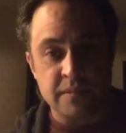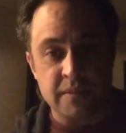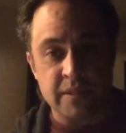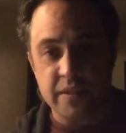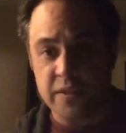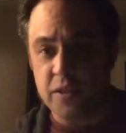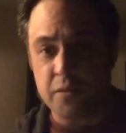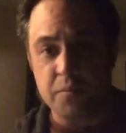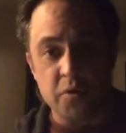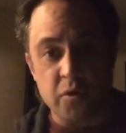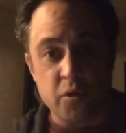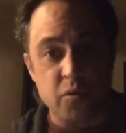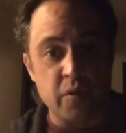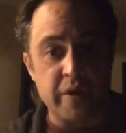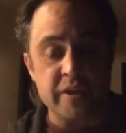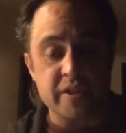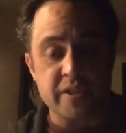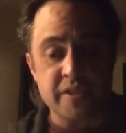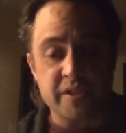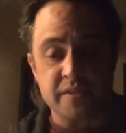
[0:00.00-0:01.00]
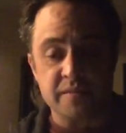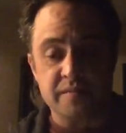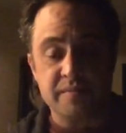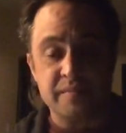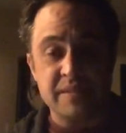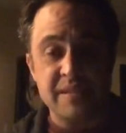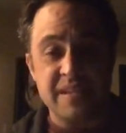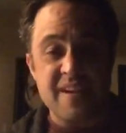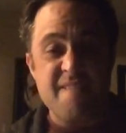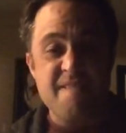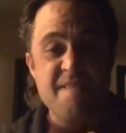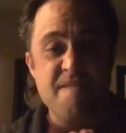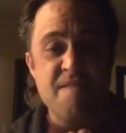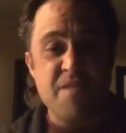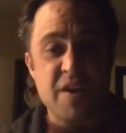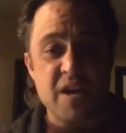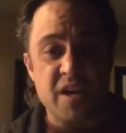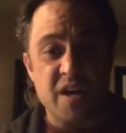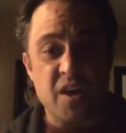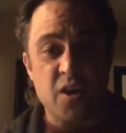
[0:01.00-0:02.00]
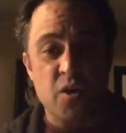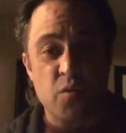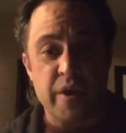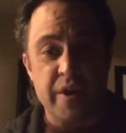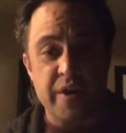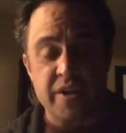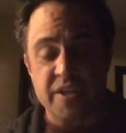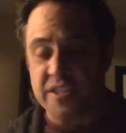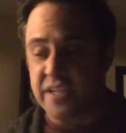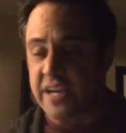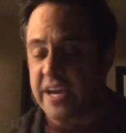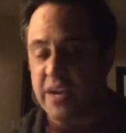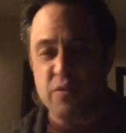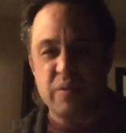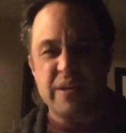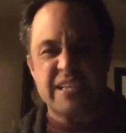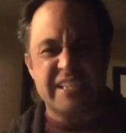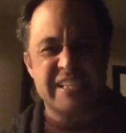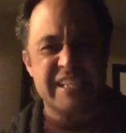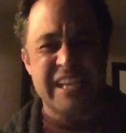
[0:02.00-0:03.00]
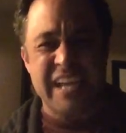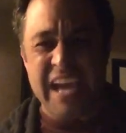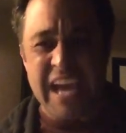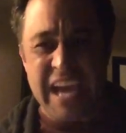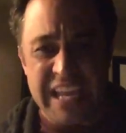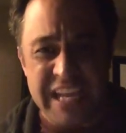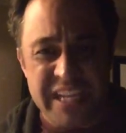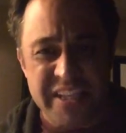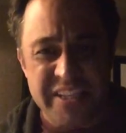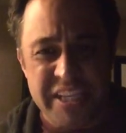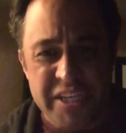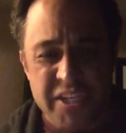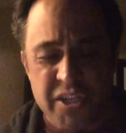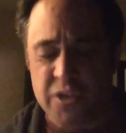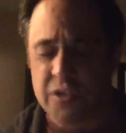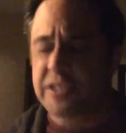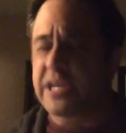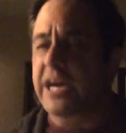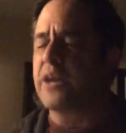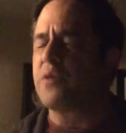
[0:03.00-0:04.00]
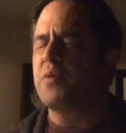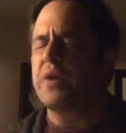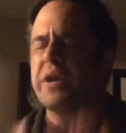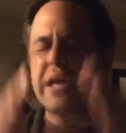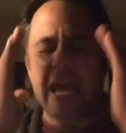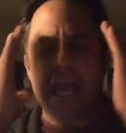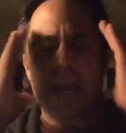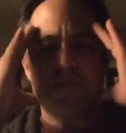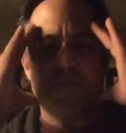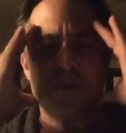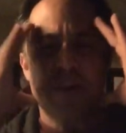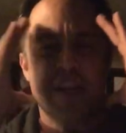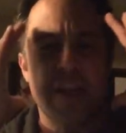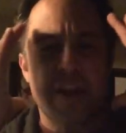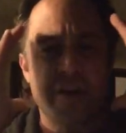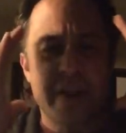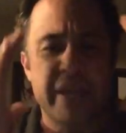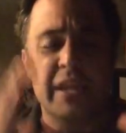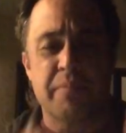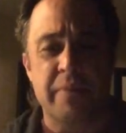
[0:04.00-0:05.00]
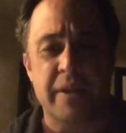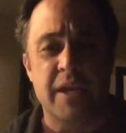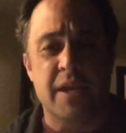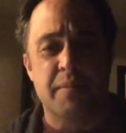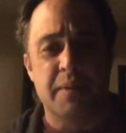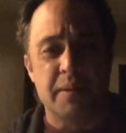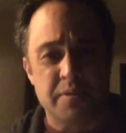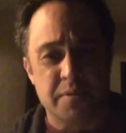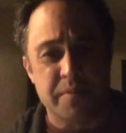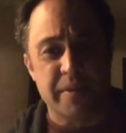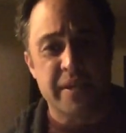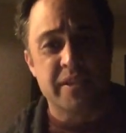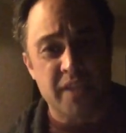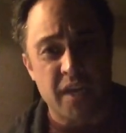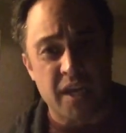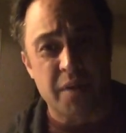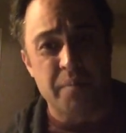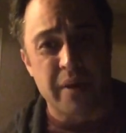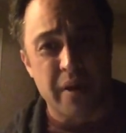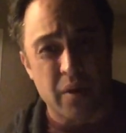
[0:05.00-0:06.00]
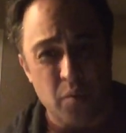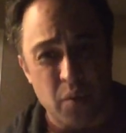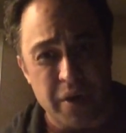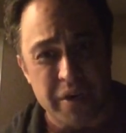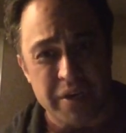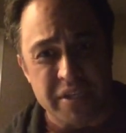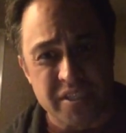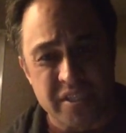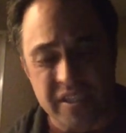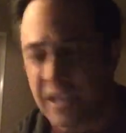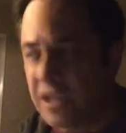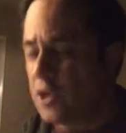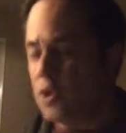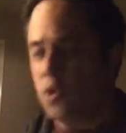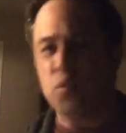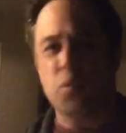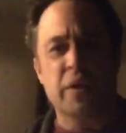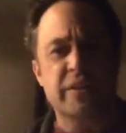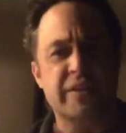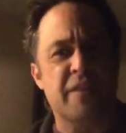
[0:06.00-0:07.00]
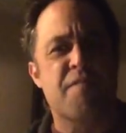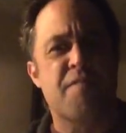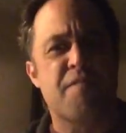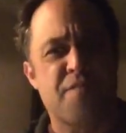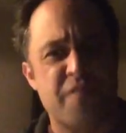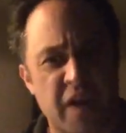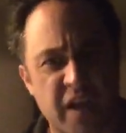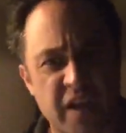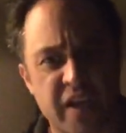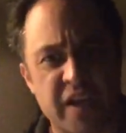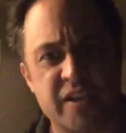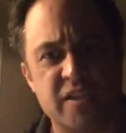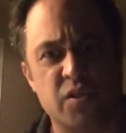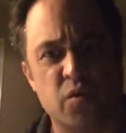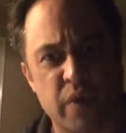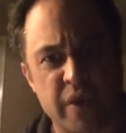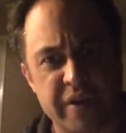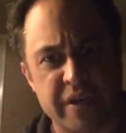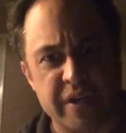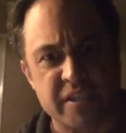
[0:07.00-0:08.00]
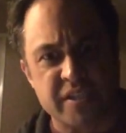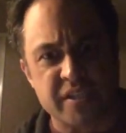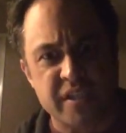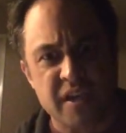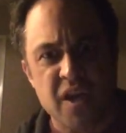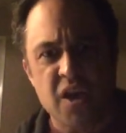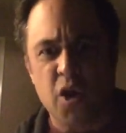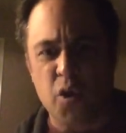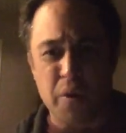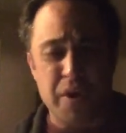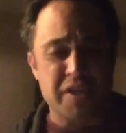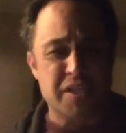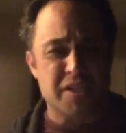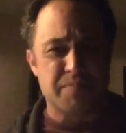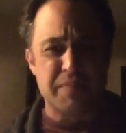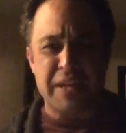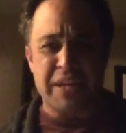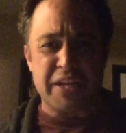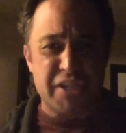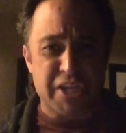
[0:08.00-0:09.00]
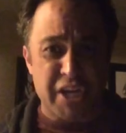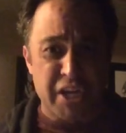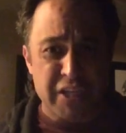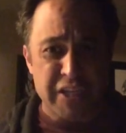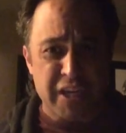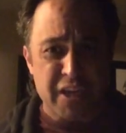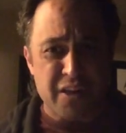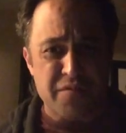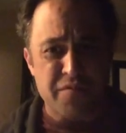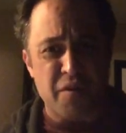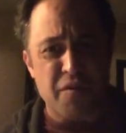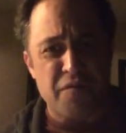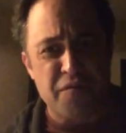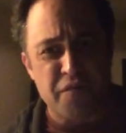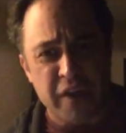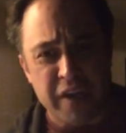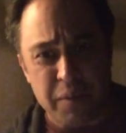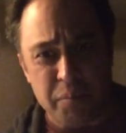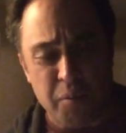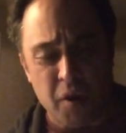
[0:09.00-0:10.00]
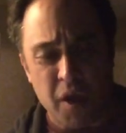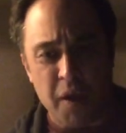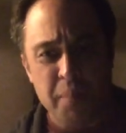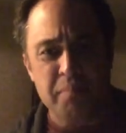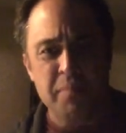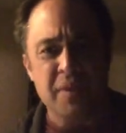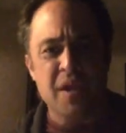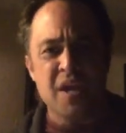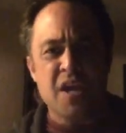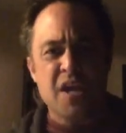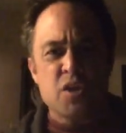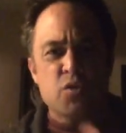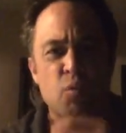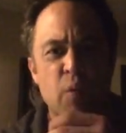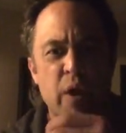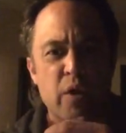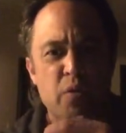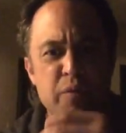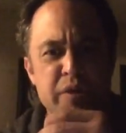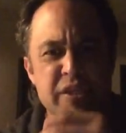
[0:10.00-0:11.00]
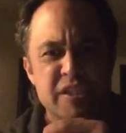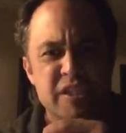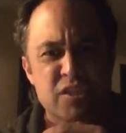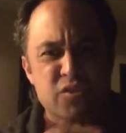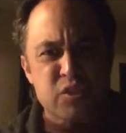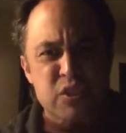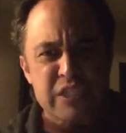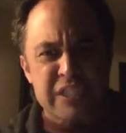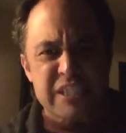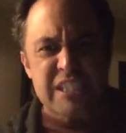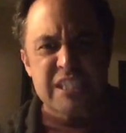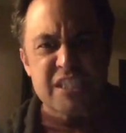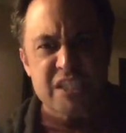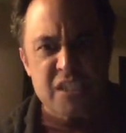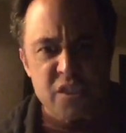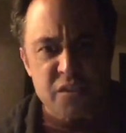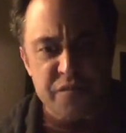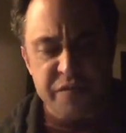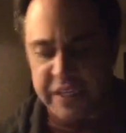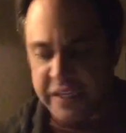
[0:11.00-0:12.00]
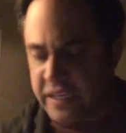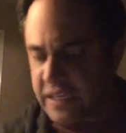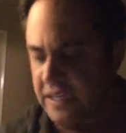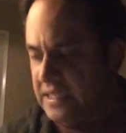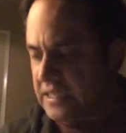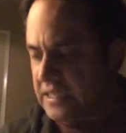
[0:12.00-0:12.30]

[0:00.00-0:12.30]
No more awareness. Fuck awareness. I don't want to see any t-shirts. I don't want to ever hear anybody come up to me and talk about awareness. What the fuck is awareness? Awareness is being a cheerleader for a fucking problem? Why don't we just try solving